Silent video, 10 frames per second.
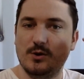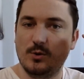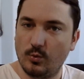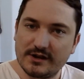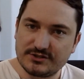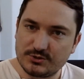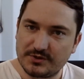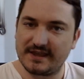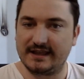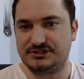What did you
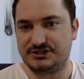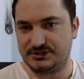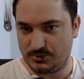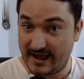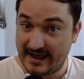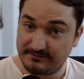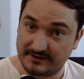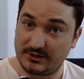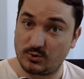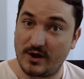think? Did you have
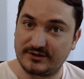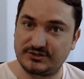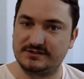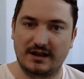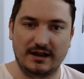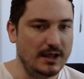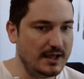any questions on it?